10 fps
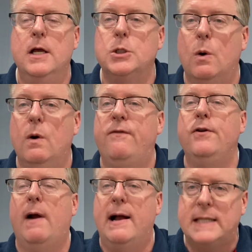So if
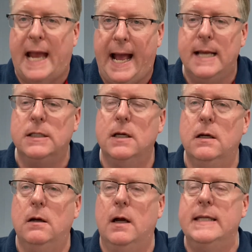your house has
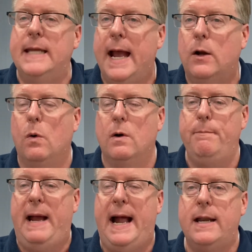a, a deck or a
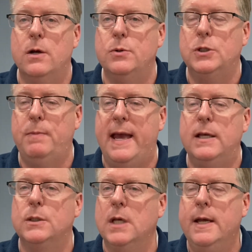patio
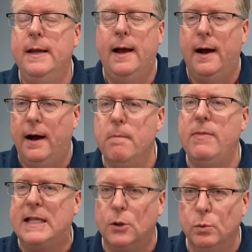space, uh,
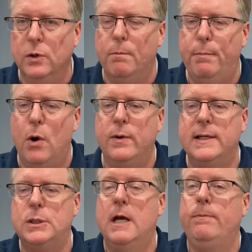that's a real
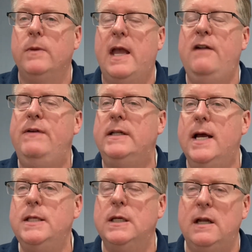bonus. And if it doesn't,